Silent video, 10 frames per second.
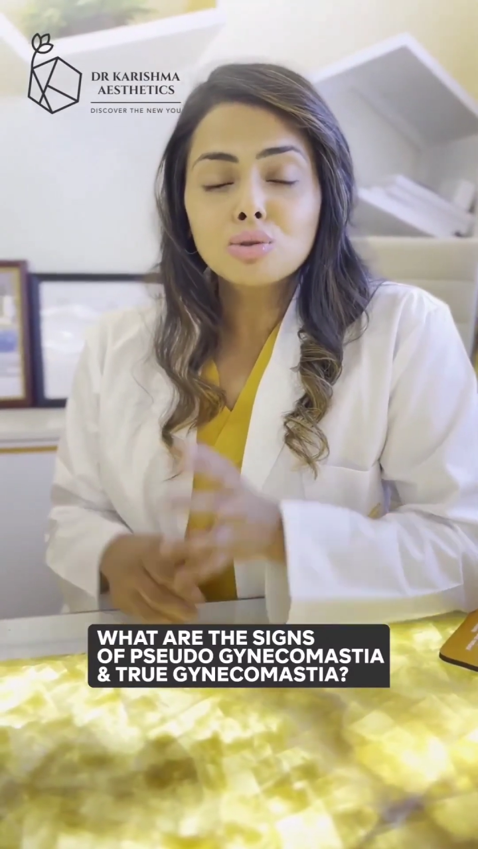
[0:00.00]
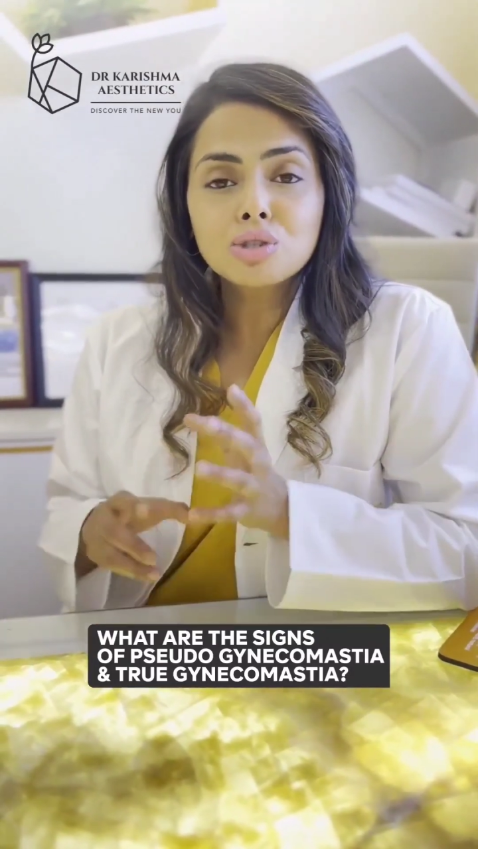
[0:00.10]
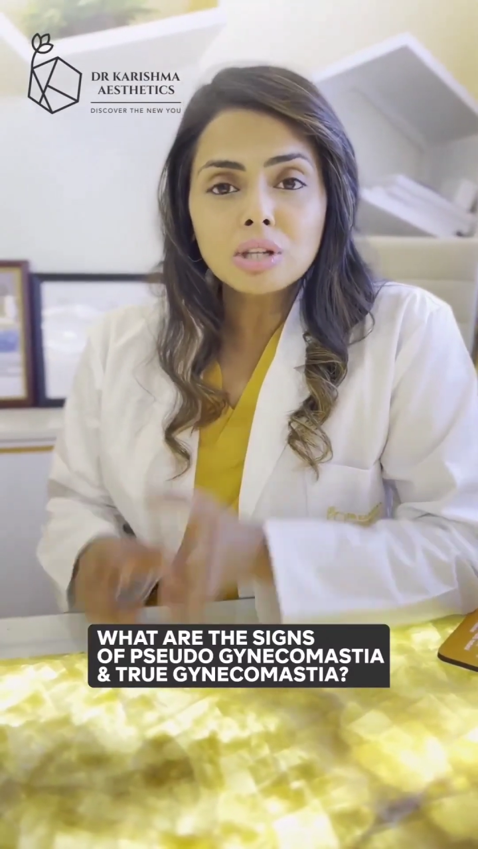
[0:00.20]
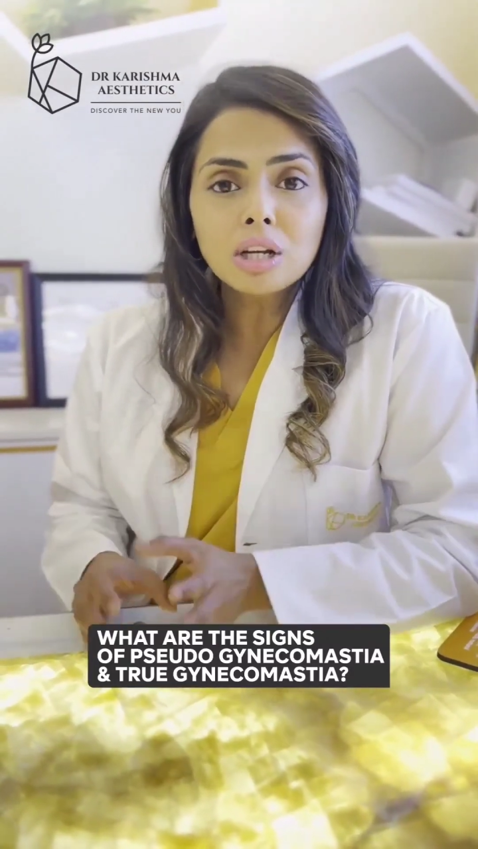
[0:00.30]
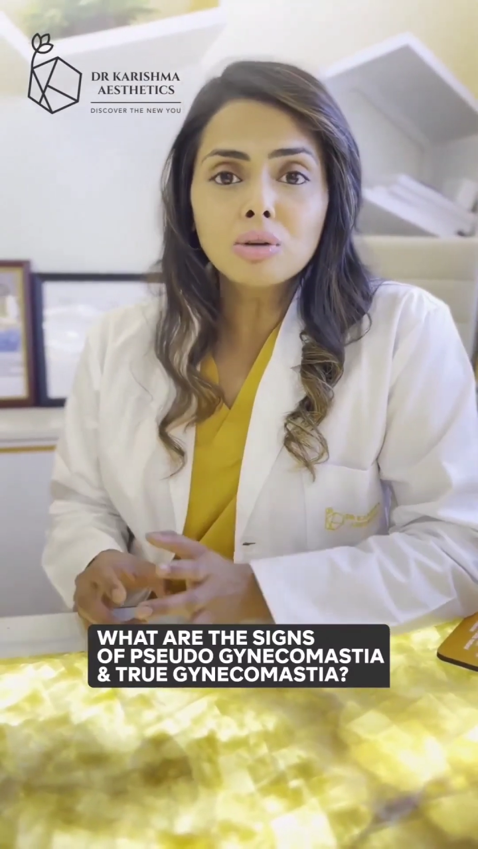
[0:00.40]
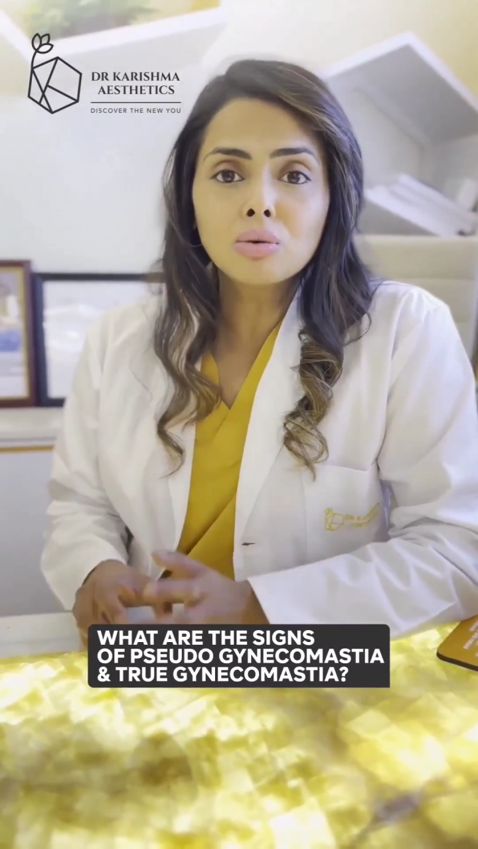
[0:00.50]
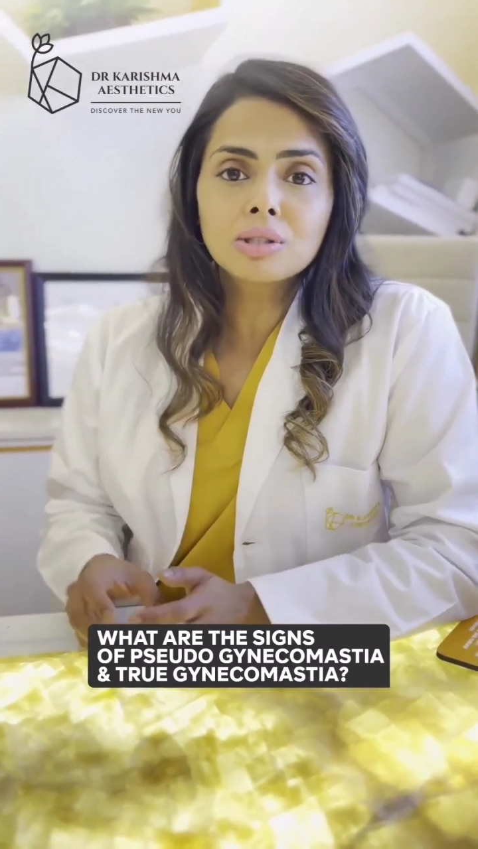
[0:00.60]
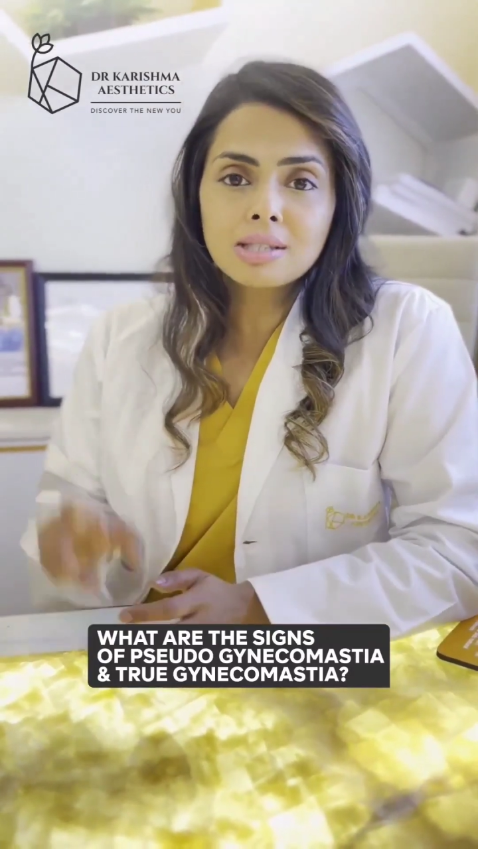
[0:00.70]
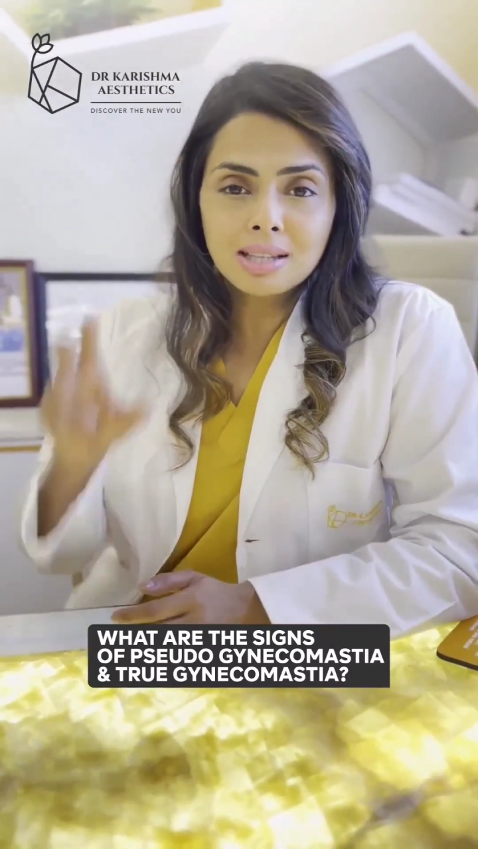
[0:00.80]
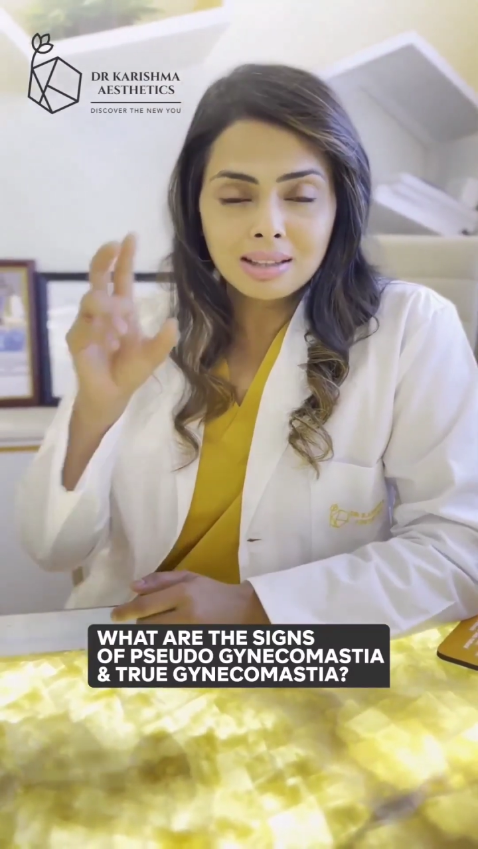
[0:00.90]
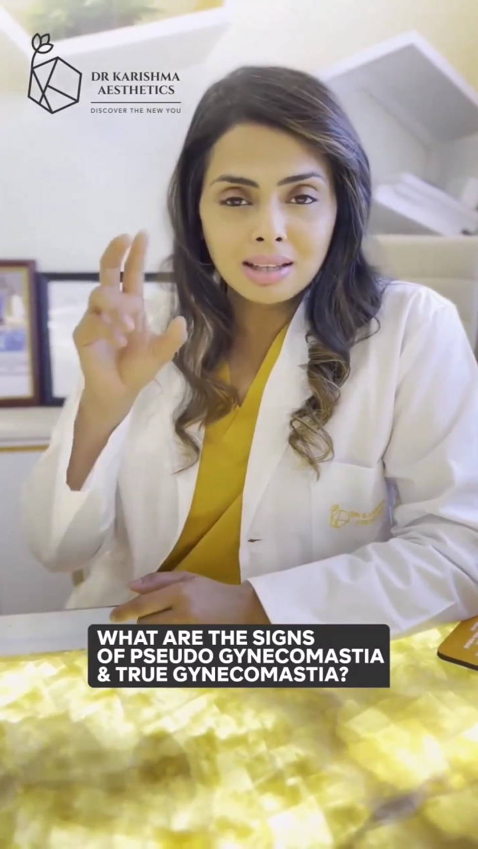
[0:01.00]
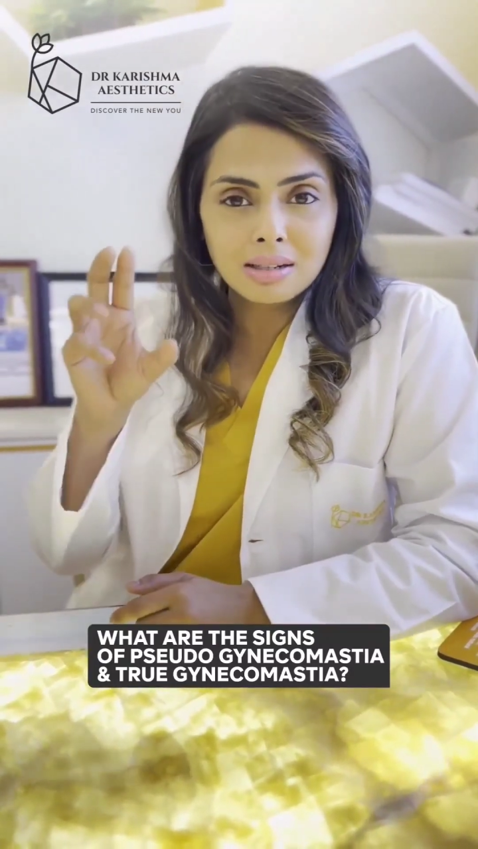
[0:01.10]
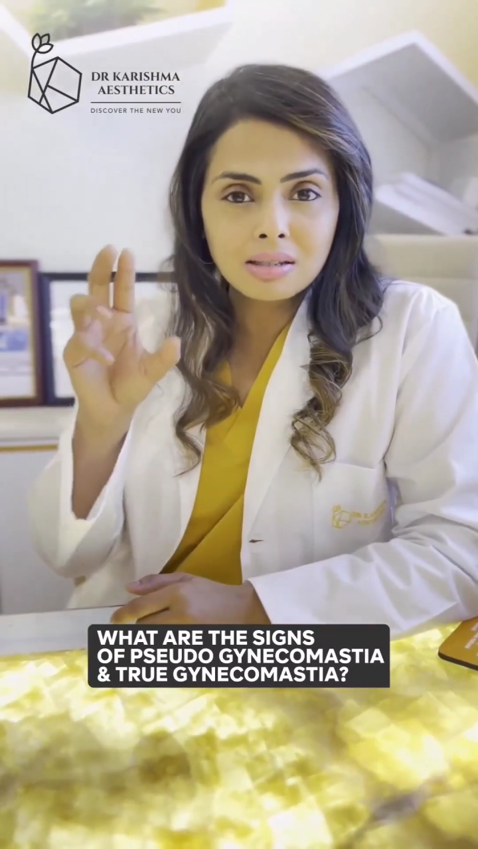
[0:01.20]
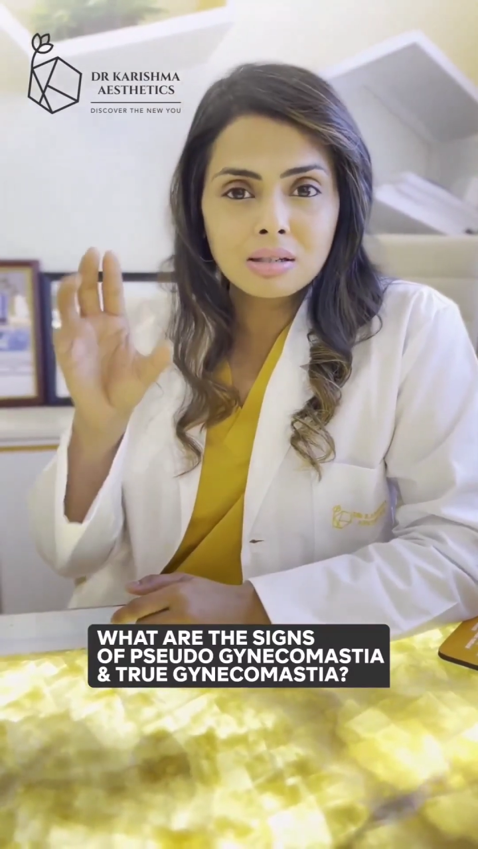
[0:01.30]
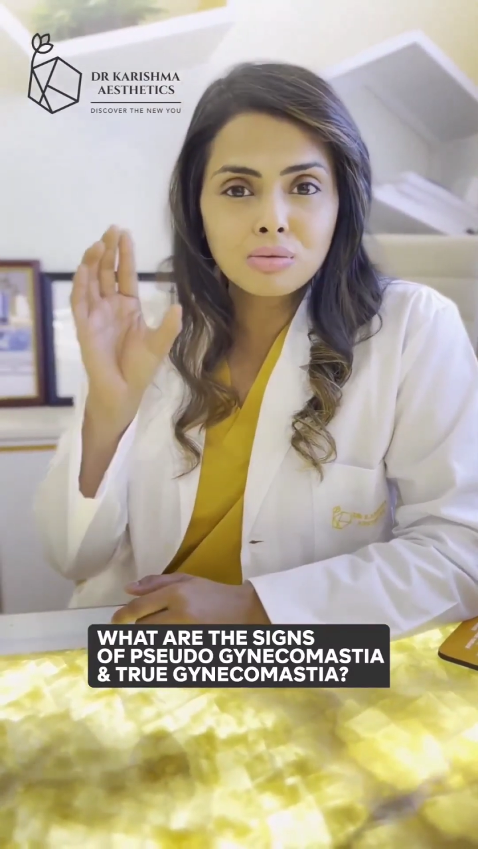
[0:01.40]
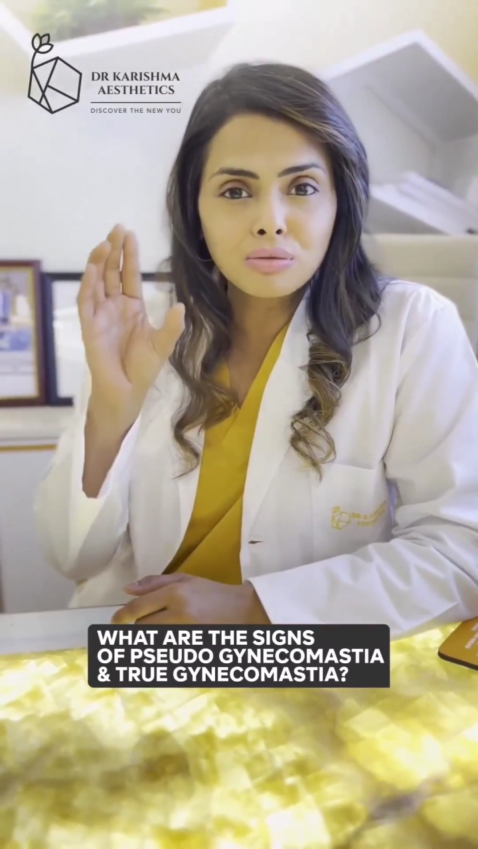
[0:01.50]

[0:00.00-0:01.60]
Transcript: you still notice that there is this